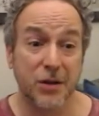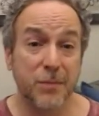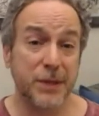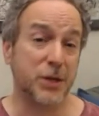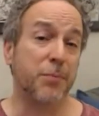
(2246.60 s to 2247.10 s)
you'd
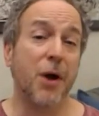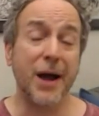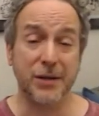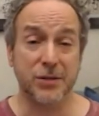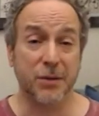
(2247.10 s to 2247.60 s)
be
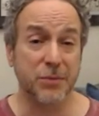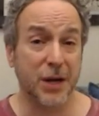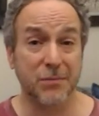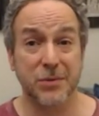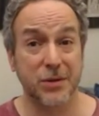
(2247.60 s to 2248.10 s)
surprised.
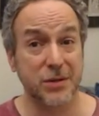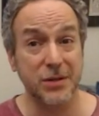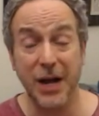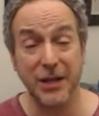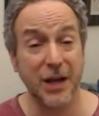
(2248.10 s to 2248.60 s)
Sometimes it's
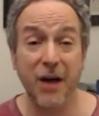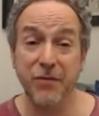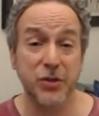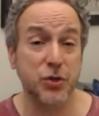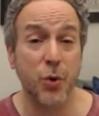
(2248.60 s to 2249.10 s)
not the
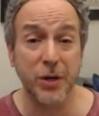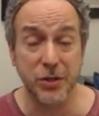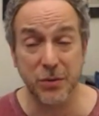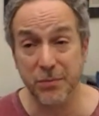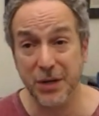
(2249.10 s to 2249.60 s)
obvious choice.
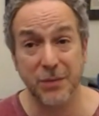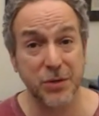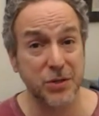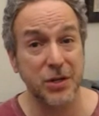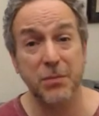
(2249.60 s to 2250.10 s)
Sometimes
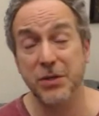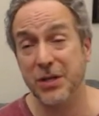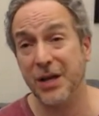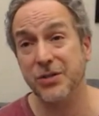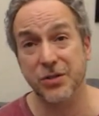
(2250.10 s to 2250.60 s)
it's
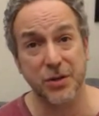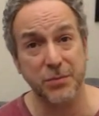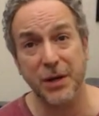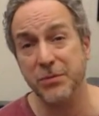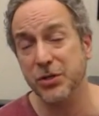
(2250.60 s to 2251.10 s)
CBCS and
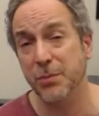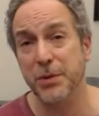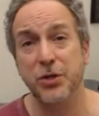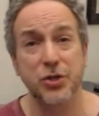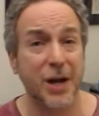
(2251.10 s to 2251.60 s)
sometimes it's a
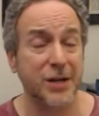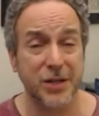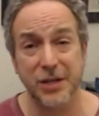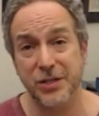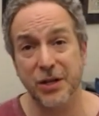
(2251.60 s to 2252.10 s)
PGX
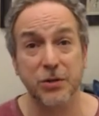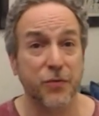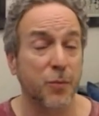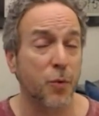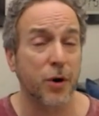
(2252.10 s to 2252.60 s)
that sells
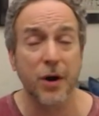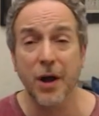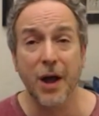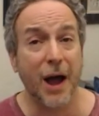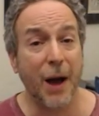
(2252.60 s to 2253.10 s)
for more.
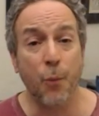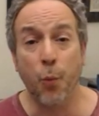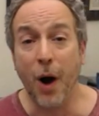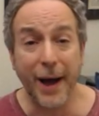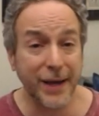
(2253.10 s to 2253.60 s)

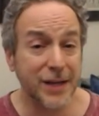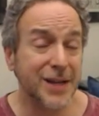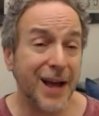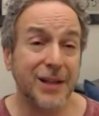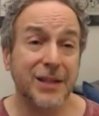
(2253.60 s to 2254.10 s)
Why
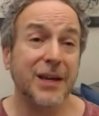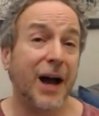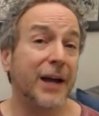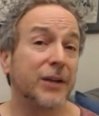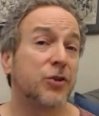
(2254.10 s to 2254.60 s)
exactly?
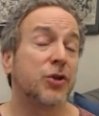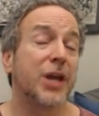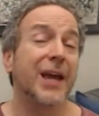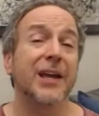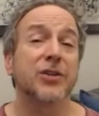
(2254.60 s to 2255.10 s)
I
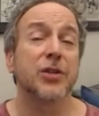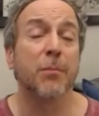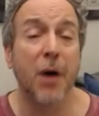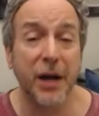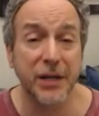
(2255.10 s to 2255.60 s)
can't get into the
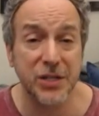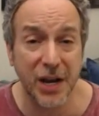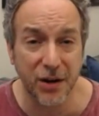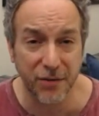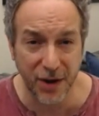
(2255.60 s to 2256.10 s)

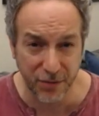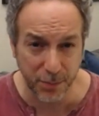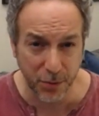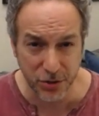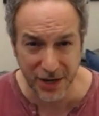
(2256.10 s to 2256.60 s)
mindset of every
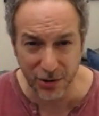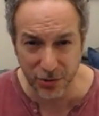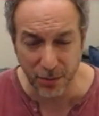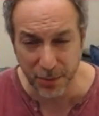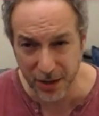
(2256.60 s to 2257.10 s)
person out
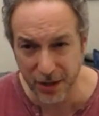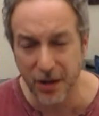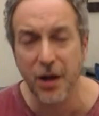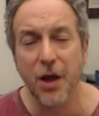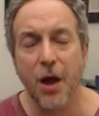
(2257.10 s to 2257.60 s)
there bidding,
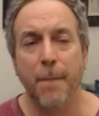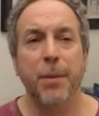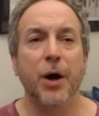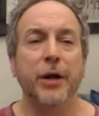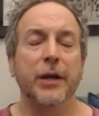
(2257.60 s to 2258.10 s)

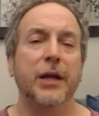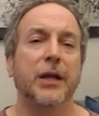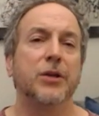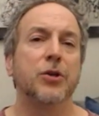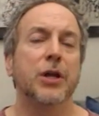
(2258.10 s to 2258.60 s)
but
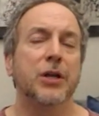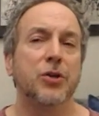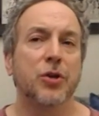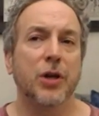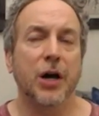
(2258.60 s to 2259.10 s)
in
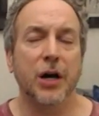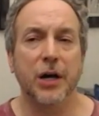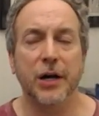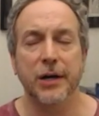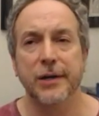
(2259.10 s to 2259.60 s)
in
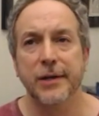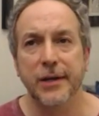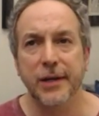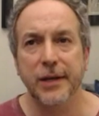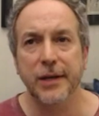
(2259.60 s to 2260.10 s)
uh,
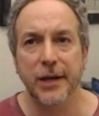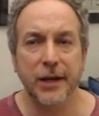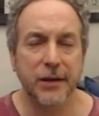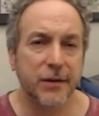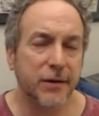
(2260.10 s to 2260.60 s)
in